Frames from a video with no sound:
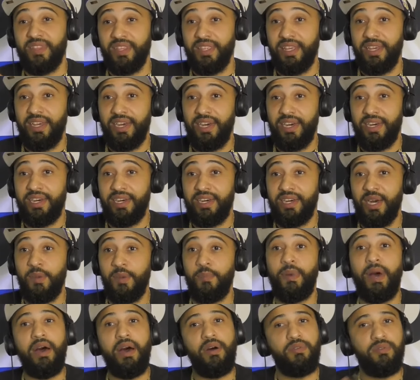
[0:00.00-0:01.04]
uh,
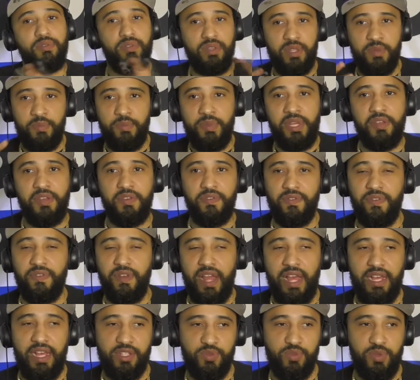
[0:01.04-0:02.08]
about the beef
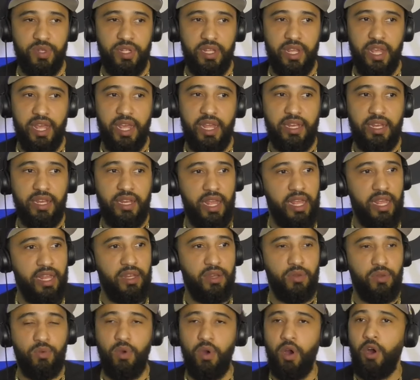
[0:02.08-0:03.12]
last week, and
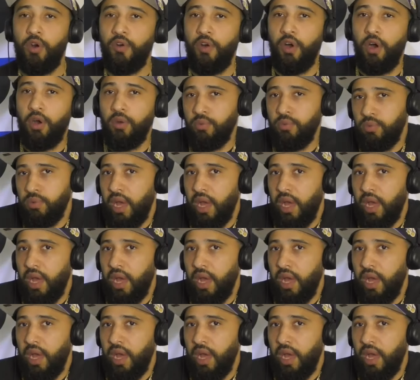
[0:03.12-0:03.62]
and all,